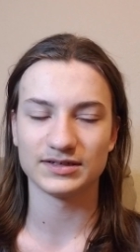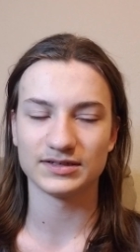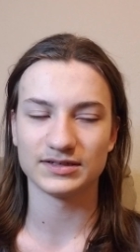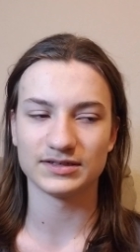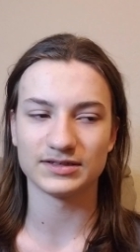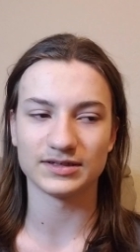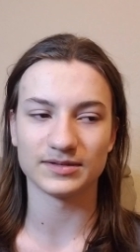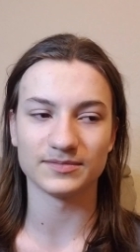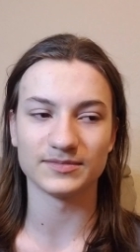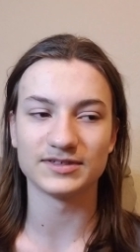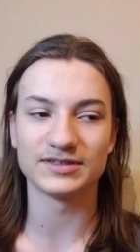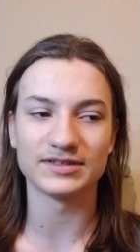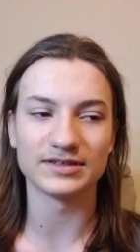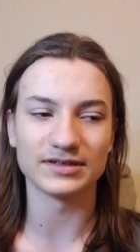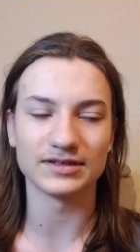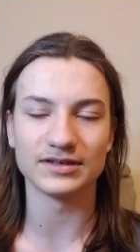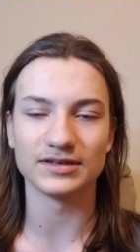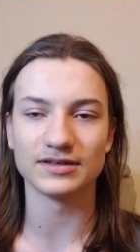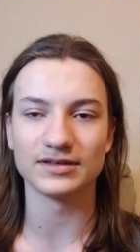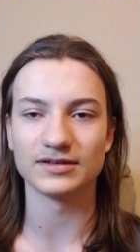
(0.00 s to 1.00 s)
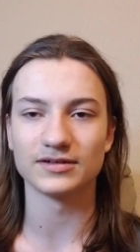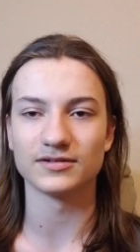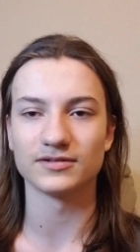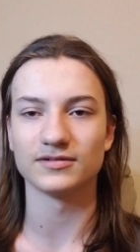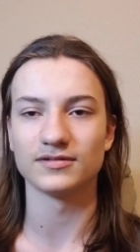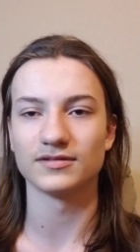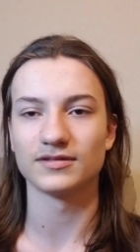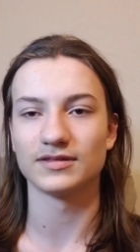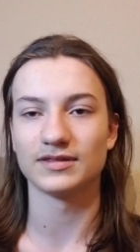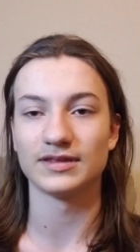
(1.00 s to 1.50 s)
some silly
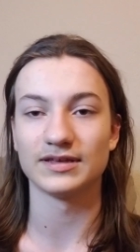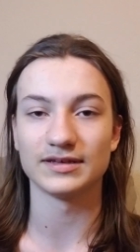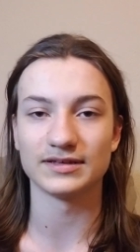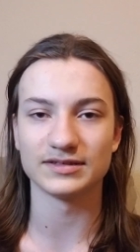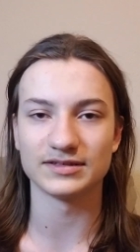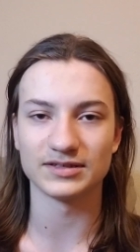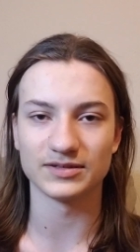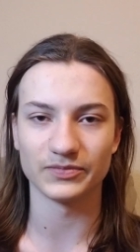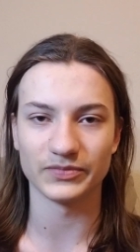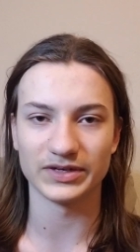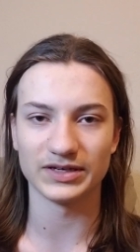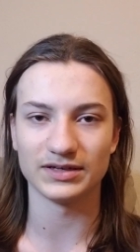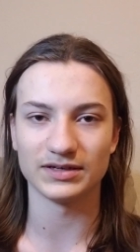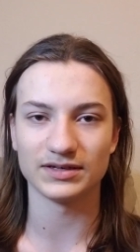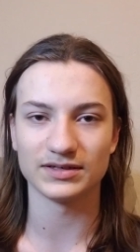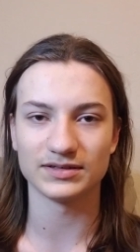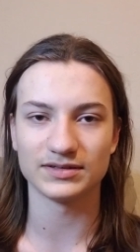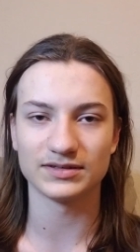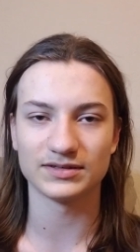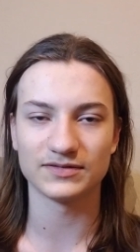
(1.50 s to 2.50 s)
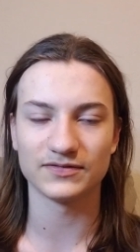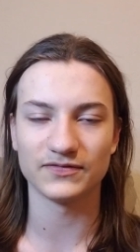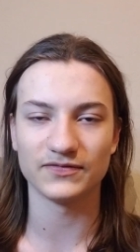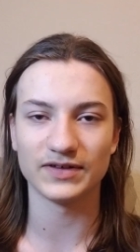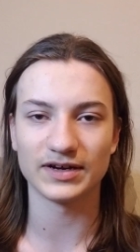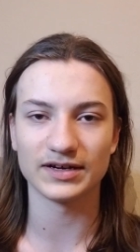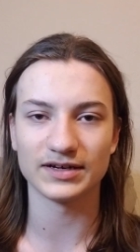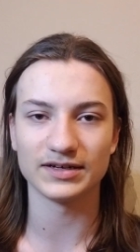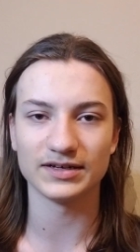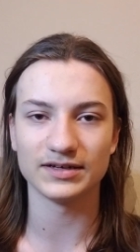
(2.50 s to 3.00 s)
little thing to me. It's
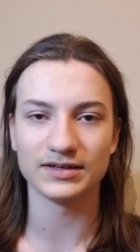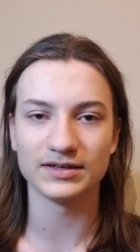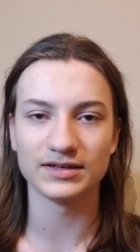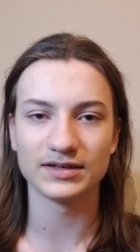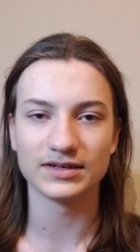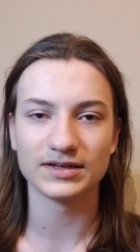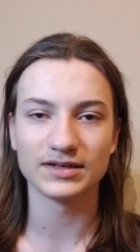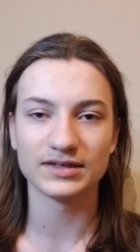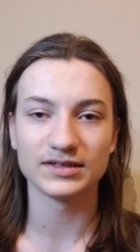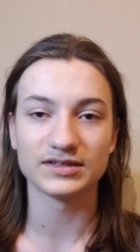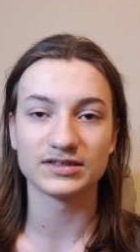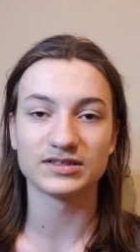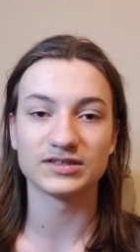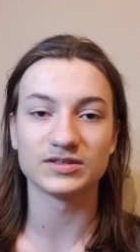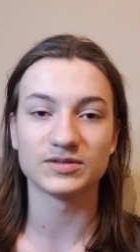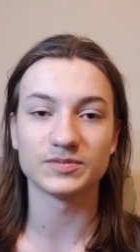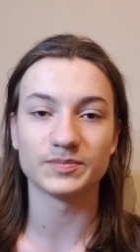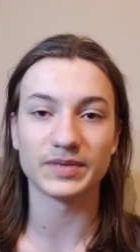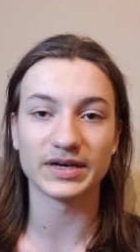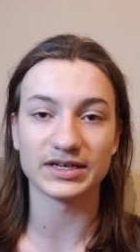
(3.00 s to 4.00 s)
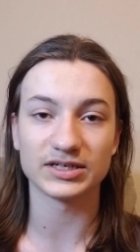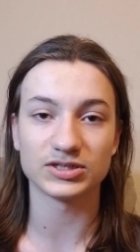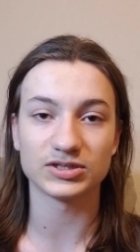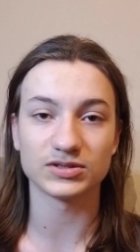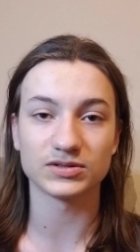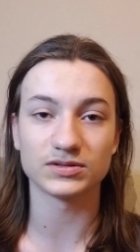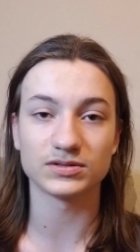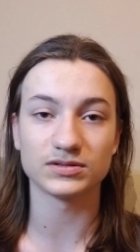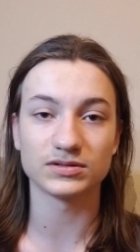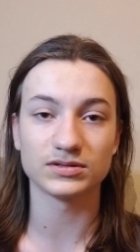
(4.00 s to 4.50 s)
very
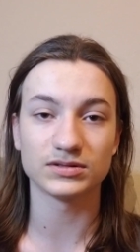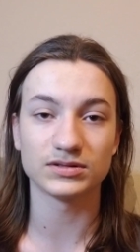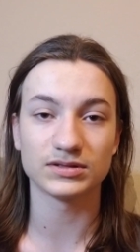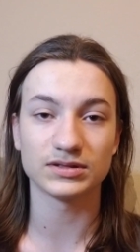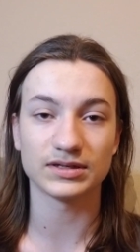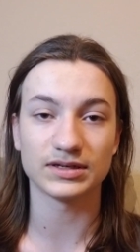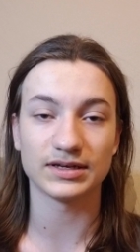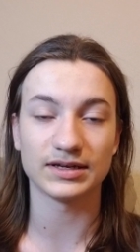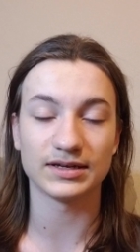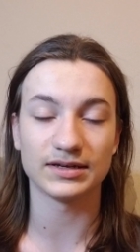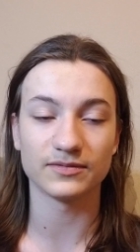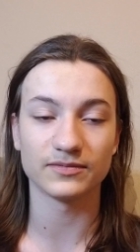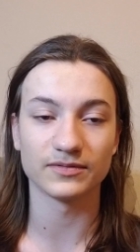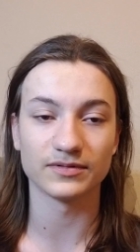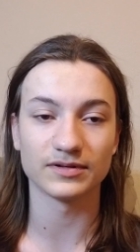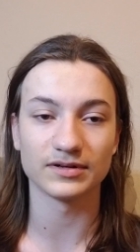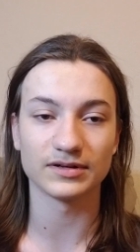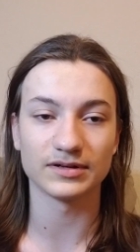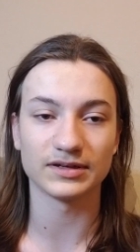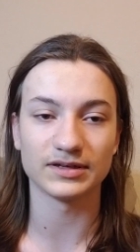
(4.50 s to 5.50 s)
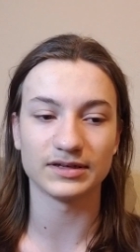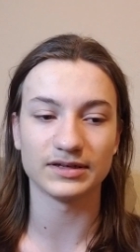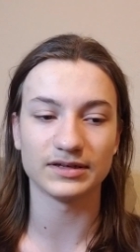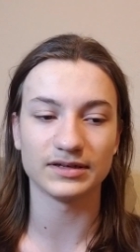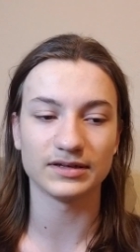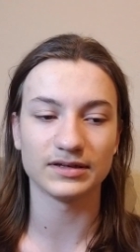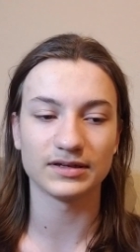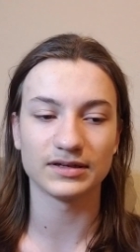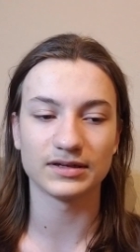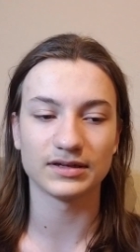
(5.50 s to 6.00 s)
special. It
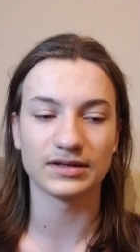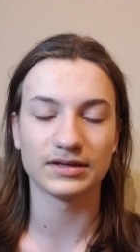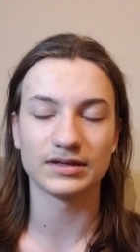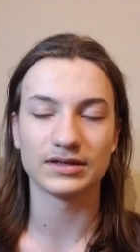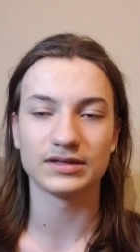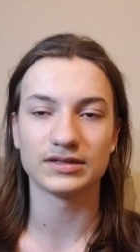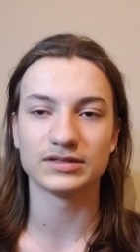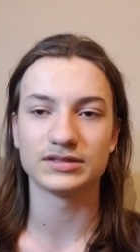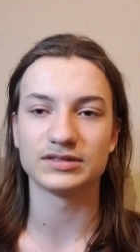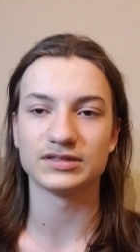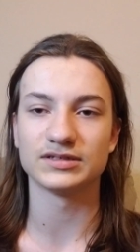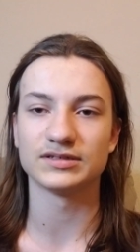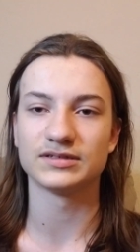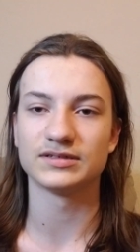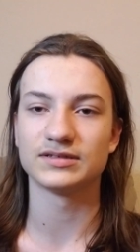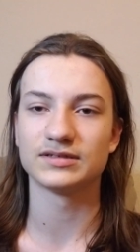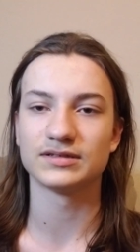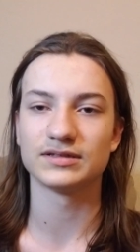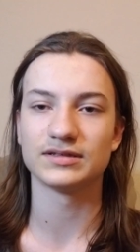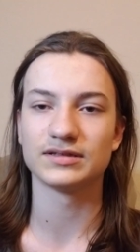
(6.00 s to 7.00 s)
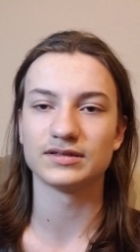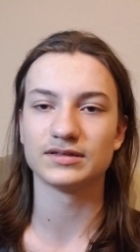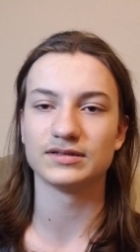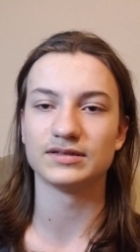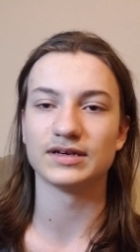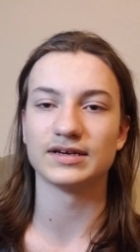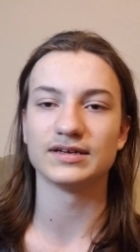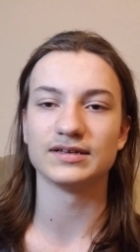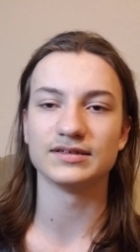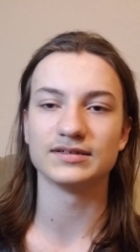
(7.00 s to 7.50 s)
really just
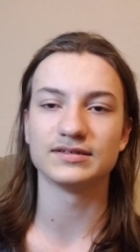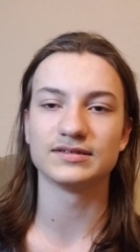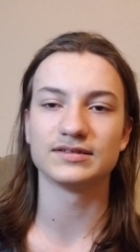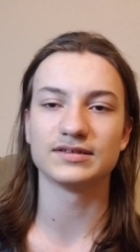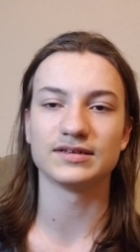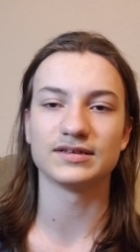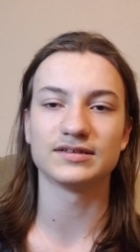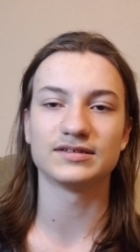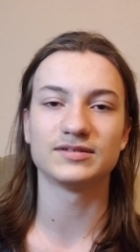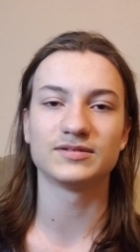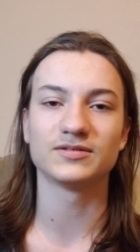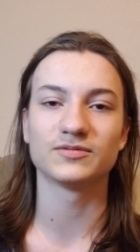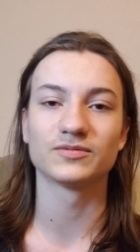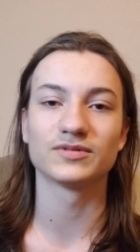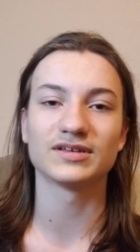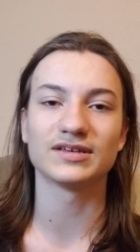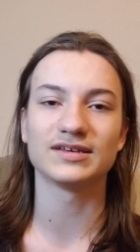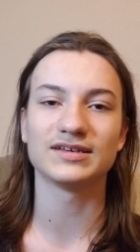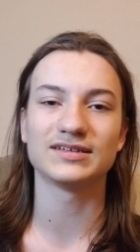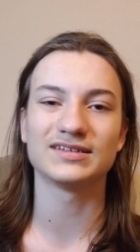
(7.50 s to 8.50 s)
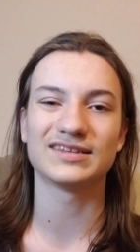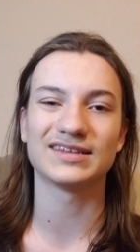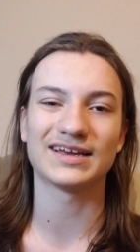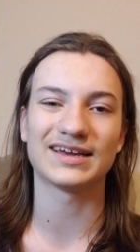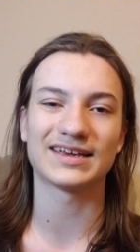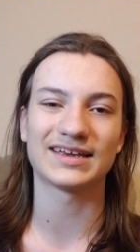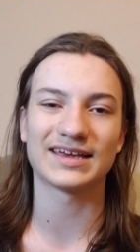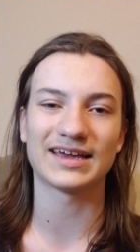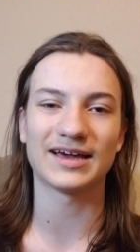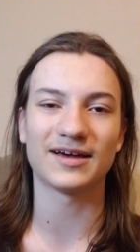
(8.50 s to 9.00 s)
does, it's really
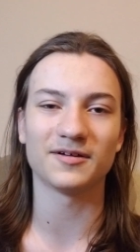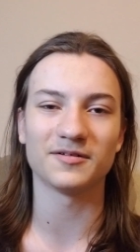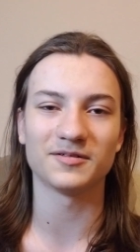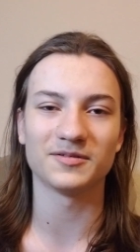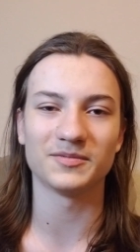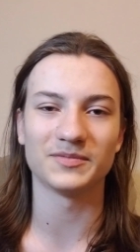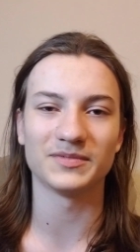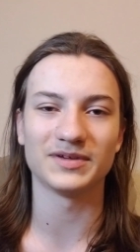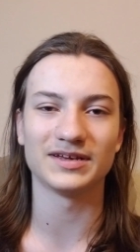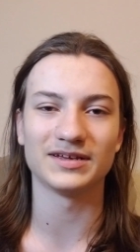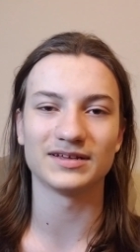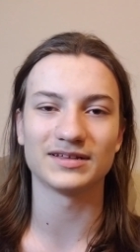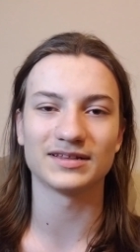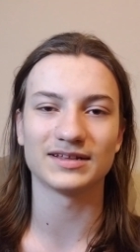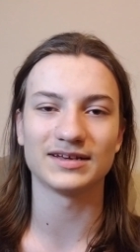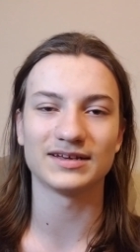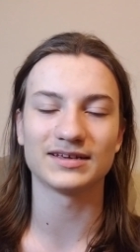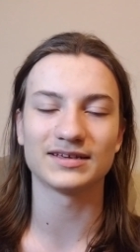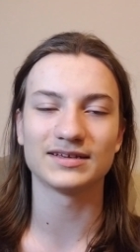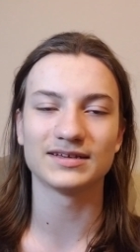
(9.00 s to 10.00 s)
like helped me. Like,